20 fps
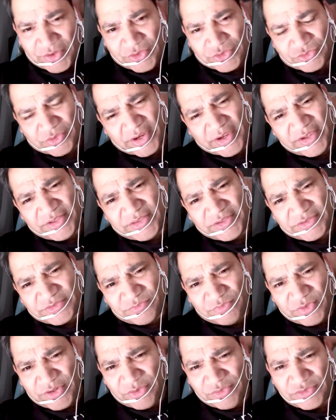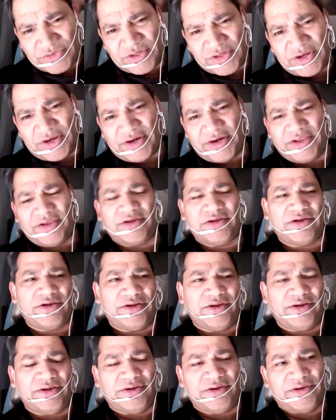So guys, this video is regarding
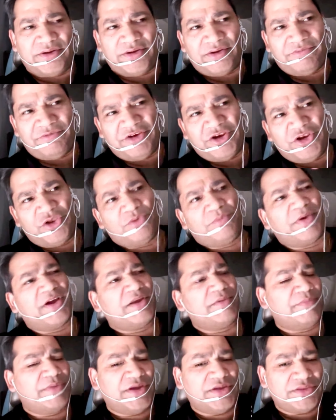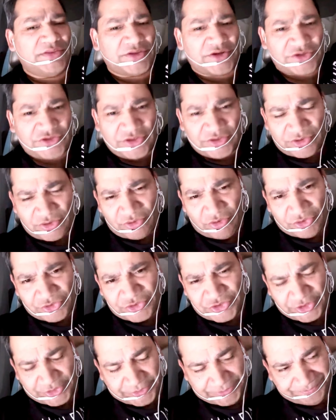a video by Mahendra Chandra
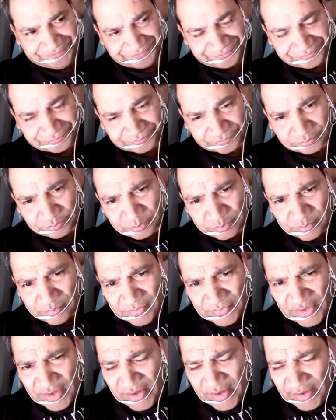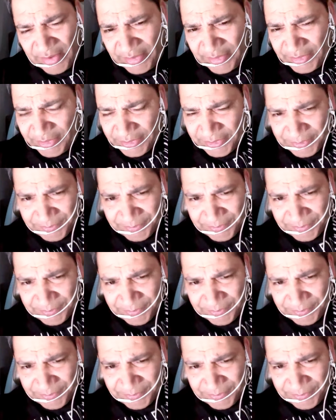Kaushik. And